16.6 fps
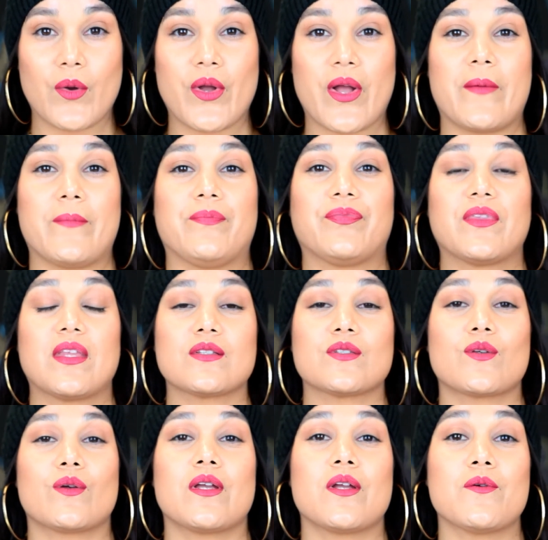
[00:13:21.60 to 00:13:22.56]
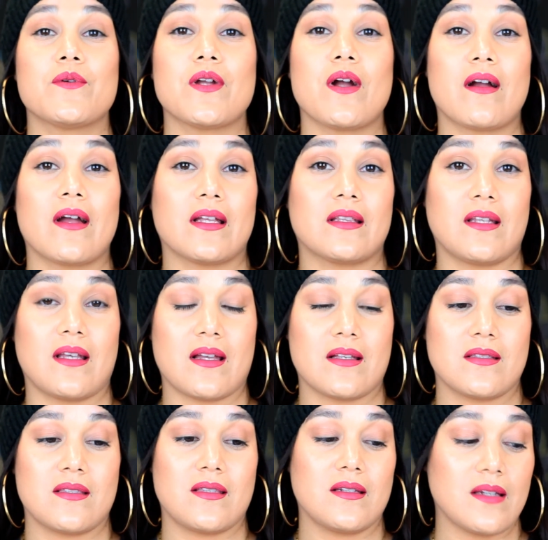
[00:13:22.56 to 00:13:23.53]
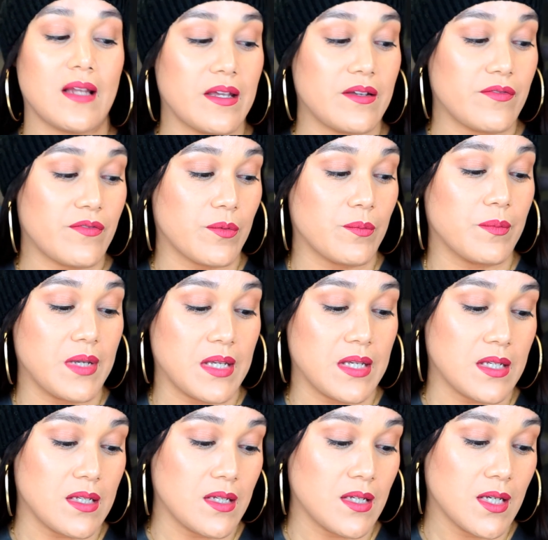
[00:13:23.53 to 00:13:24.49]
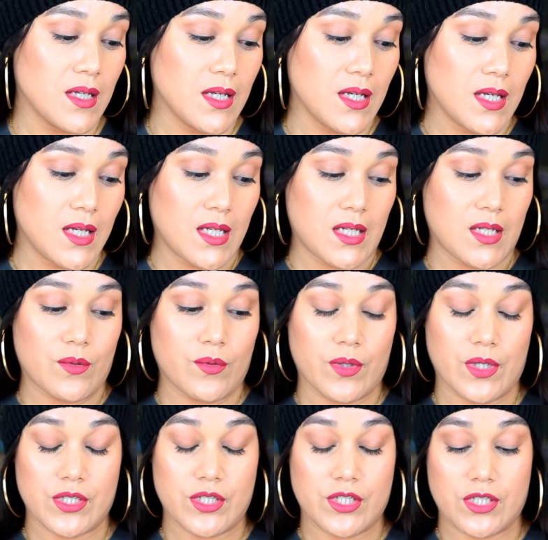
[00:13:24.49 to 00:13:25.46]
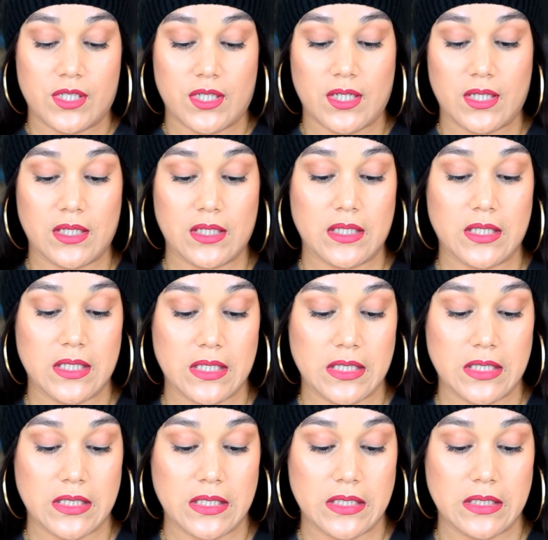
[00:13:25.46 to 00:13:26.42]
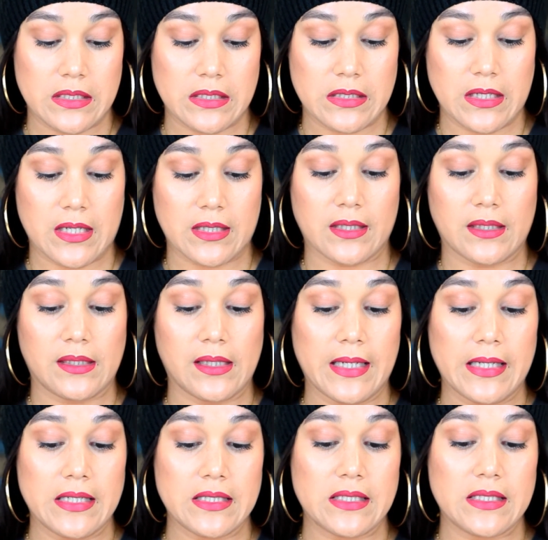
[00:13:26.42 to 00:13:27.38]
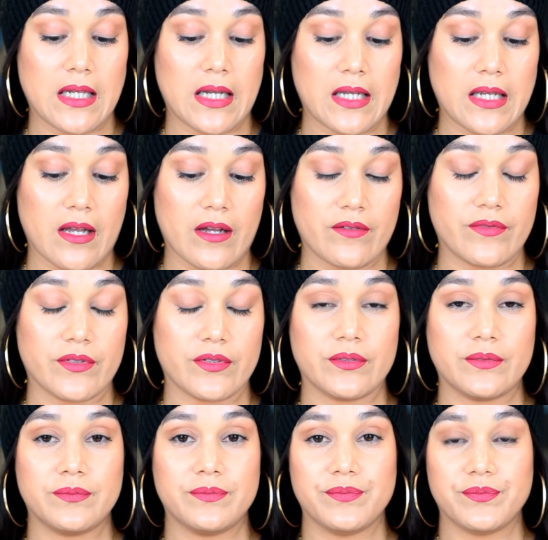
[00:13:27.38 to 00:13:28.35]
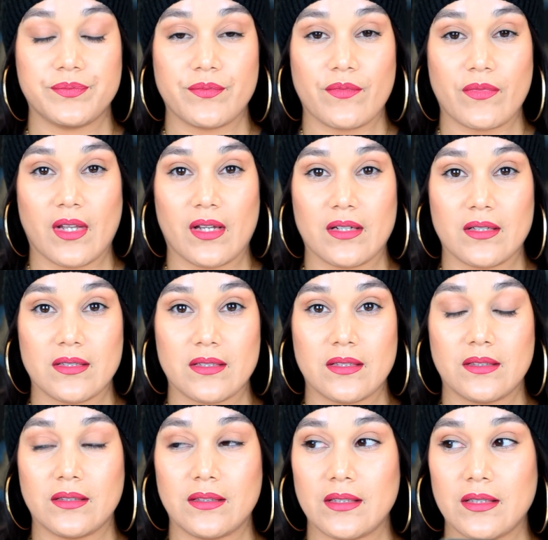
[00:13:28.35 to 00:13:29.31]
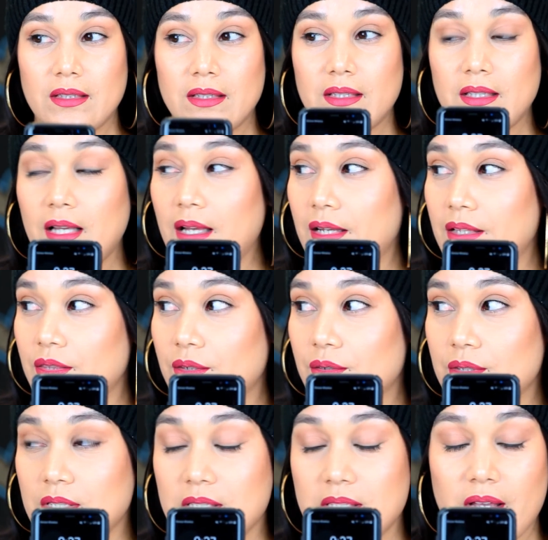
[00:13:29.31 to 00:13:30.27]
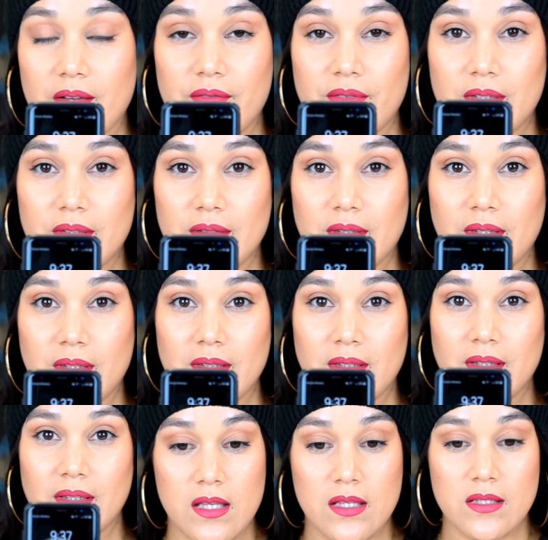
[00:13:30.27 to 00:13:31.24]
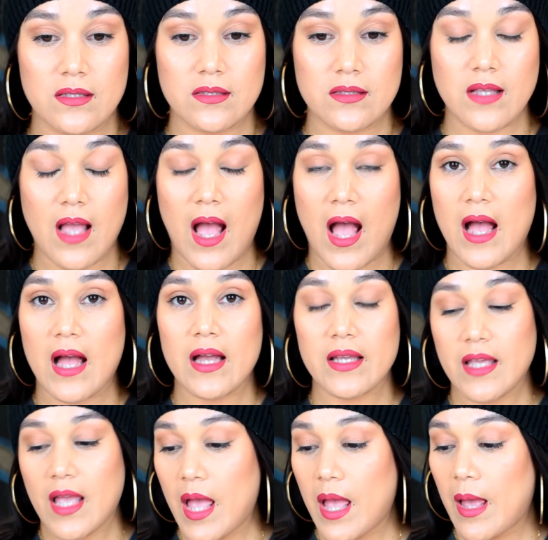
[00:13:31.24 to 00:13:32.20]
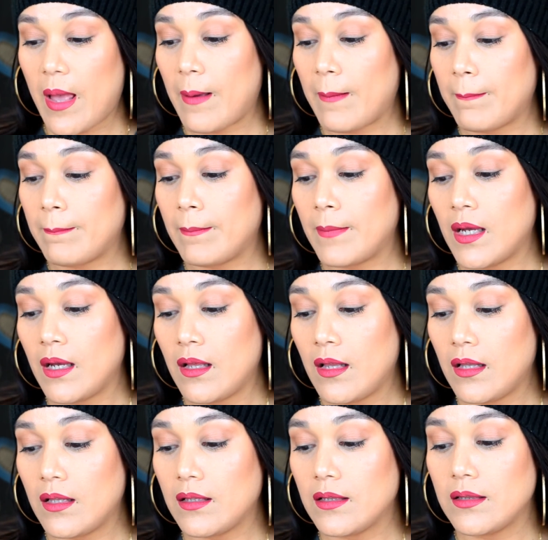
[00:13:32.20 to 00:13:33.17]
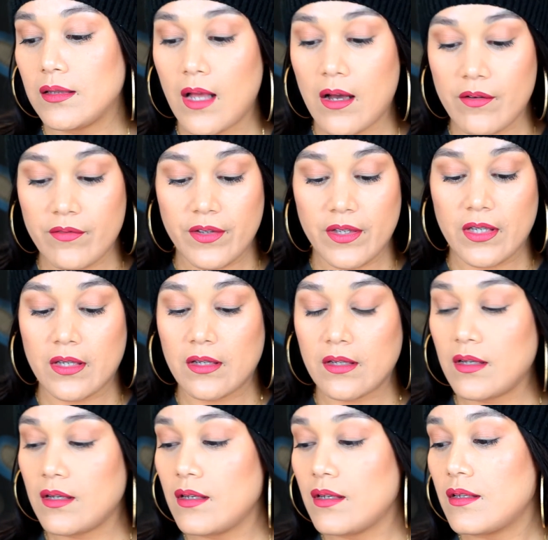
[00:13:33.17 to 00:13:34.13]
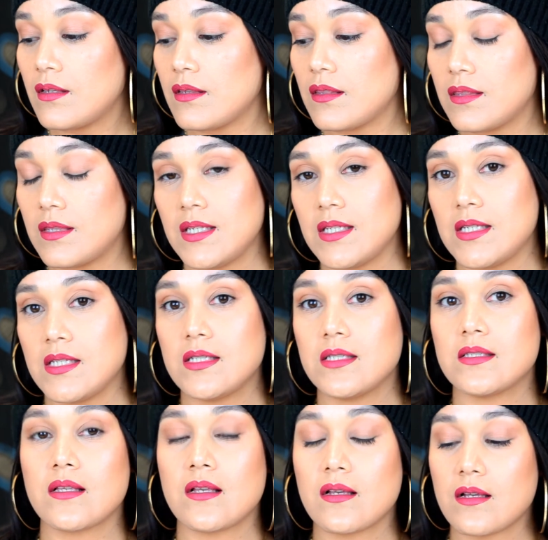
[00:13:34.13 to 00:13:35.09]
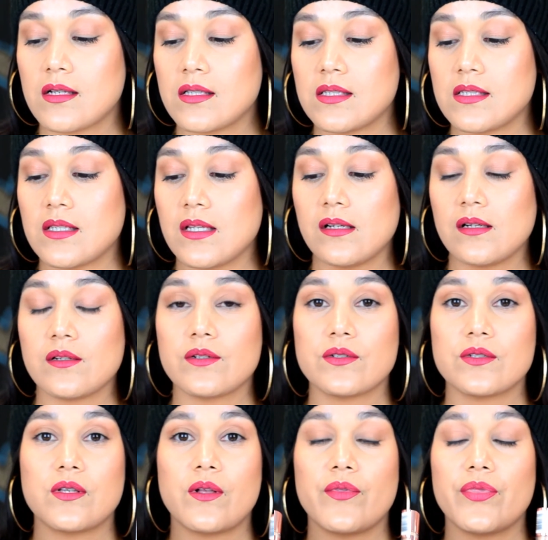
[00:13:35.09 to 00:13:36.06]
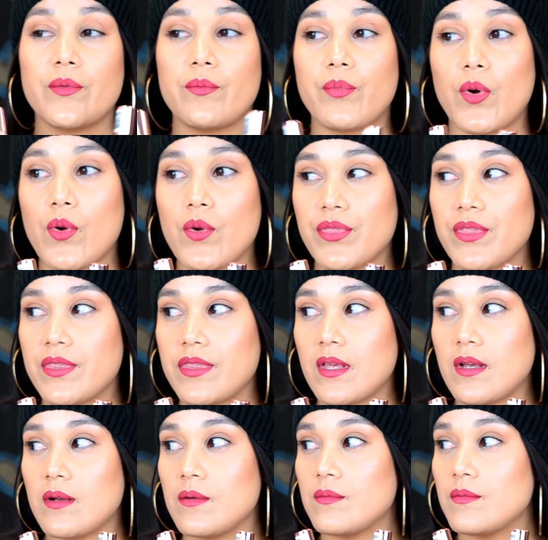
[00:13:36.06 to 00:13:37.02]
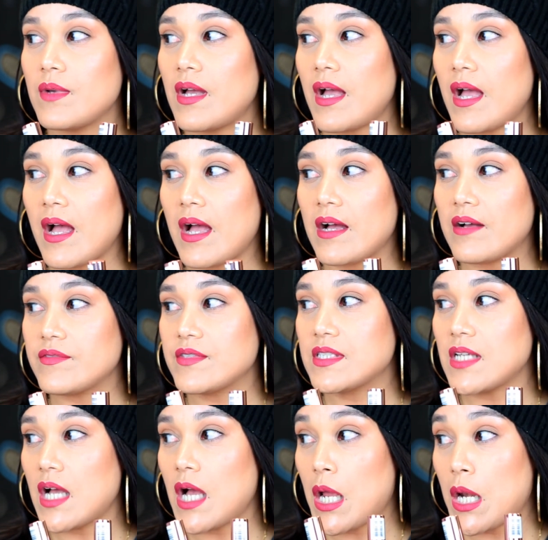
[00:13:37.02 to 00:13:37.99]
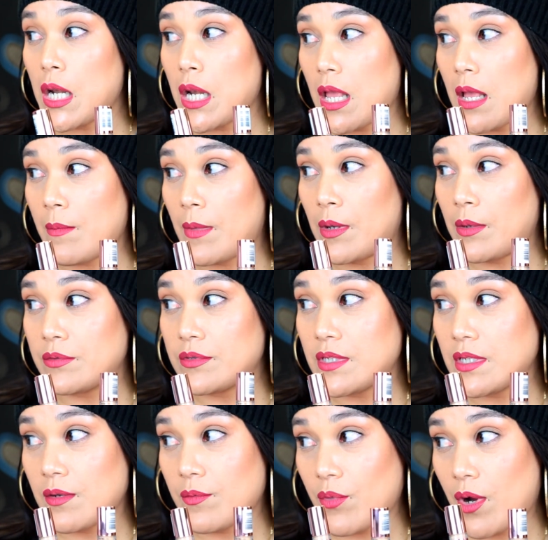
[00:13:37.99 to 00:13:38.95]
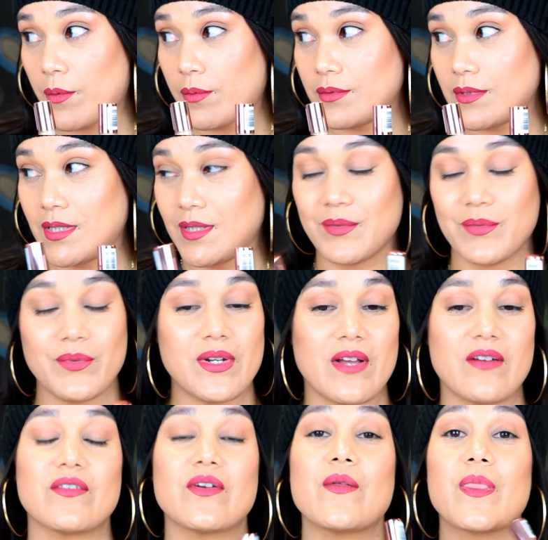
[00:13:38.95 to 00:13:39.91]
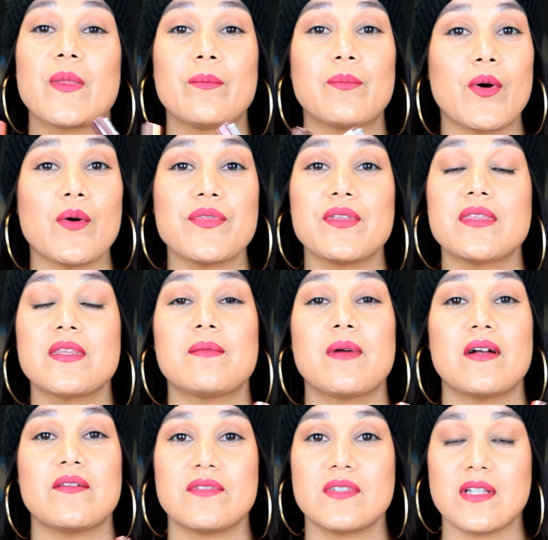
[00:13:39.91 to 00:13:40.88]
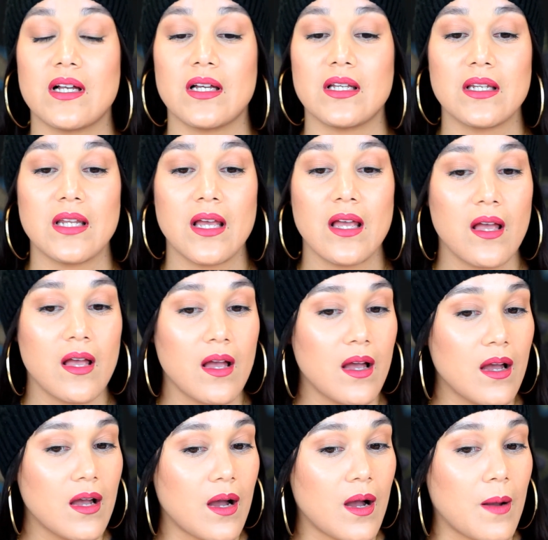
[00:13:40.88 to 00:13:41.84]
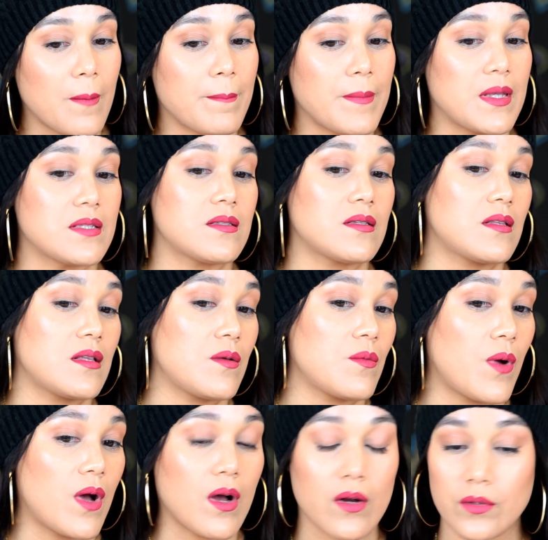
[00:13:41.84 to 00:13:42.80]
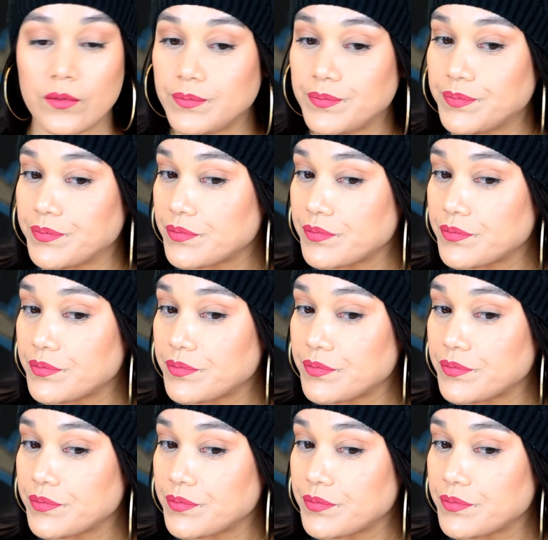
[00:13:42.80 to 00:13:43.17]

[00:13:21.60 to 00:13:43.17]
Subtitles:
Okay, so here we are at the end of the night for me, which is not the latest night ever. It's 9:37 and I am loving these concealers. The both of them have done, am I holding it properly? Whatever. The both of them have done amazingly well.